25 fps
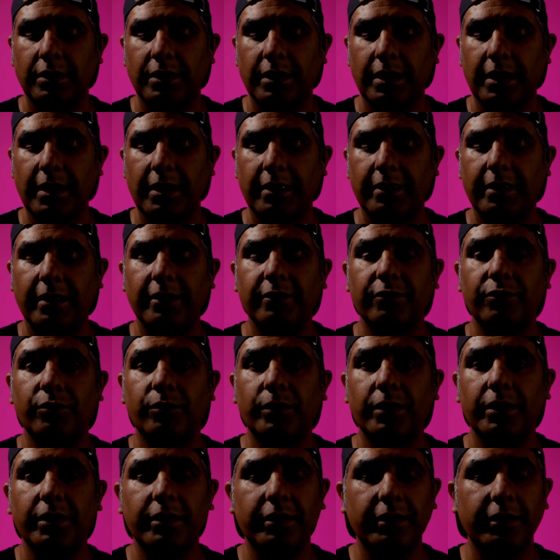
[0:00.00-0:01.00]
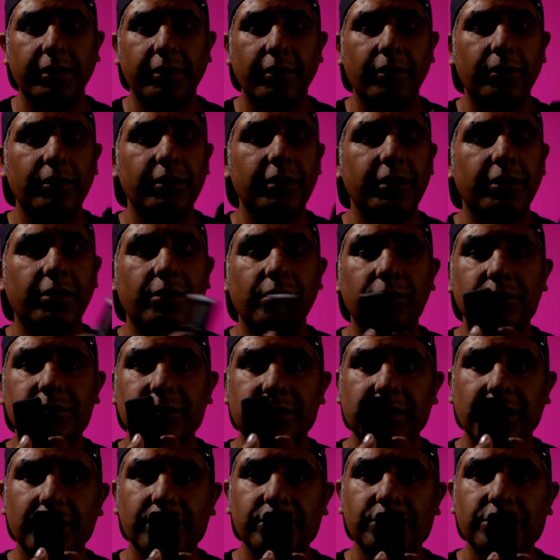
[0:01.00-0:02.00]
hey, that's weird. It only goes
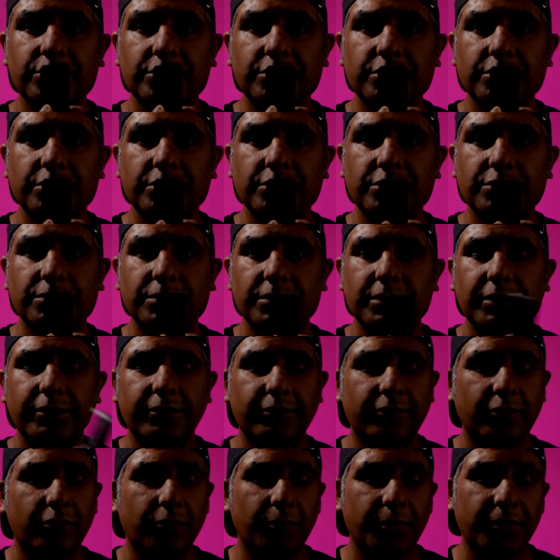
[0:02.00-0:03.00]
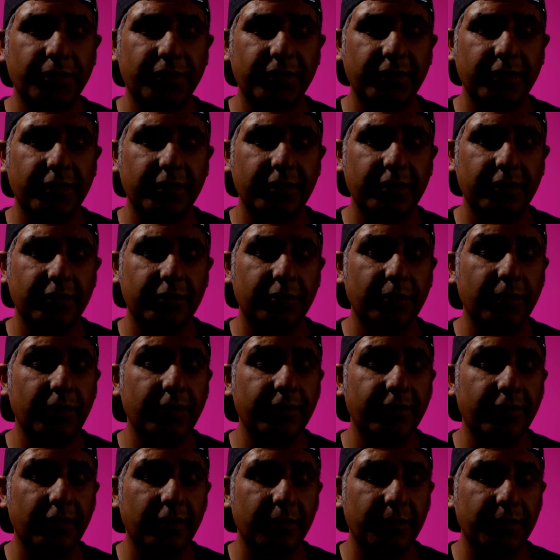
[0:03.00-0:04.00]
down to 24%,
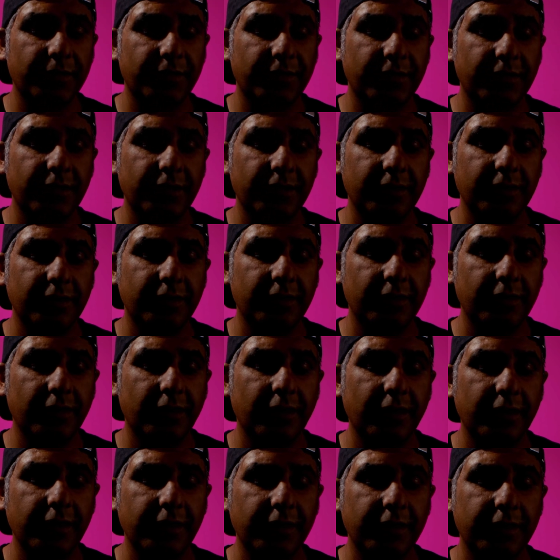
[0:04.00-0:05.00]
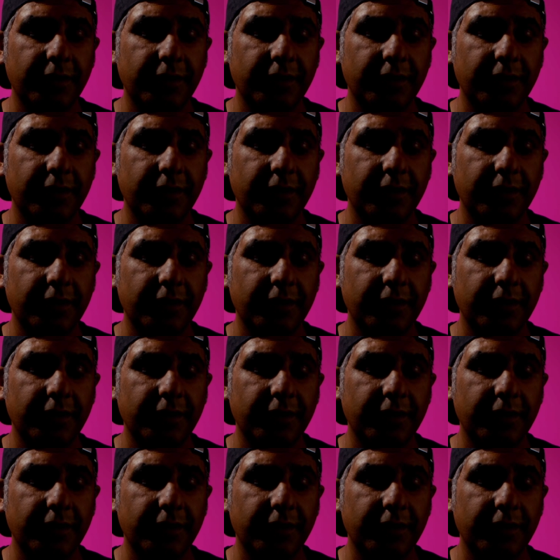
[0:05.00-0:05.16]
25% light.